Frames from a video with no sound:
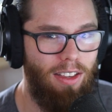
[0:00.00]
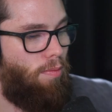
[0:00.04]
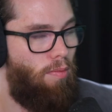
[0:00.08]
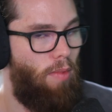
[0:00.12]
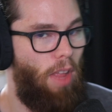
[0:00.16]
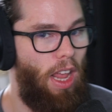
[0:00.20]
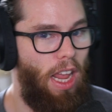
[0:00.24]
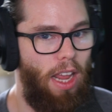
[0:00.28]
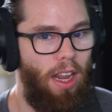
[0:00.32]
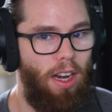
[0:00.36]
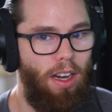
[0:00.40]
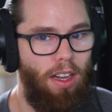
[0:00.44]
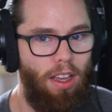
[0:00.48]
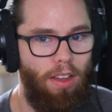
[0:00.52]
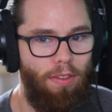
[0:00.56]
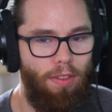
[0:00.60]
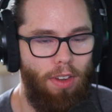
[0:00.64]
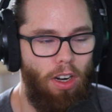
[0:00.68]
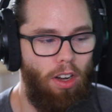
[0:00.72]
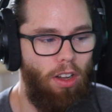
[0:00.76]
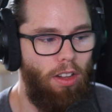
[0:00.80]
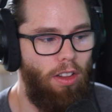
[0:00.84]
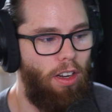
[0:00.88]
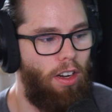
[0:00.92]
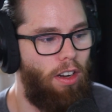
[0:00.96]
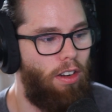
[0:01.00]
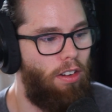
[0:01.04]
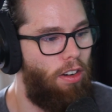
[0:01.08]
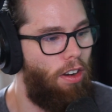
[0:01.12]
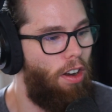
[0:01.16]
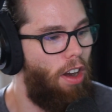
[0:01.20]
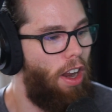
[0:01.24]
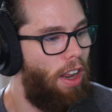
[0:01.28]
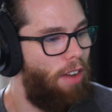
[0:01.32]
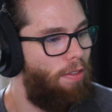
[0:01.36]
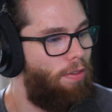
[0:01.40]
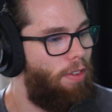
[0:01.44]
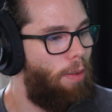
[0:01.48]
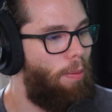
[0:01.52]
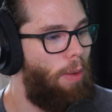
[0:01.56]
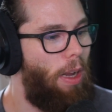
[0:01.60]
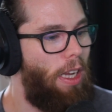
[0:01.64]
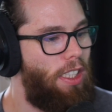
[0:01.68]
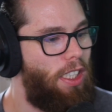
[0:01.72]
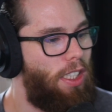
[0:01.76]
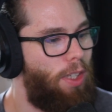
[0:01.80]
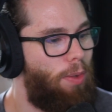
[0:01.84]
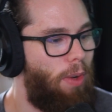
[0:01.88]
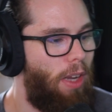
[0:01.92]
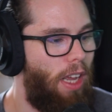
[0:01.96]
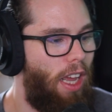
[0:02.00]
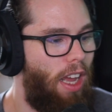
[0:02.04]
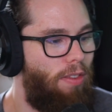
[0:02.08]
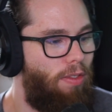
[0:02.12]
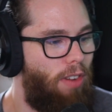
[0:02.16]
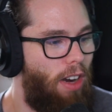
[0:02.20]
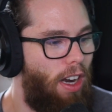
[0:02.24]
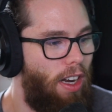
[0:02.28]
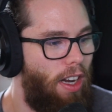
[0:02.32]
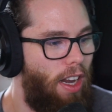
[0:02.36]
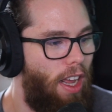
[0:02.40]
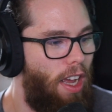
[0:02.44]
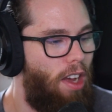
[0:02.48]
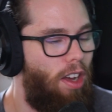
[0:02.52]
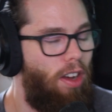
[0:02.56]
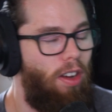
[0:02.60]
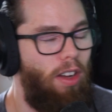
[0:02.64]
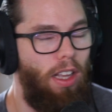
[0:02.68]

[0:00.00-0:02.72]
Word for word: And given all the current information we have right now,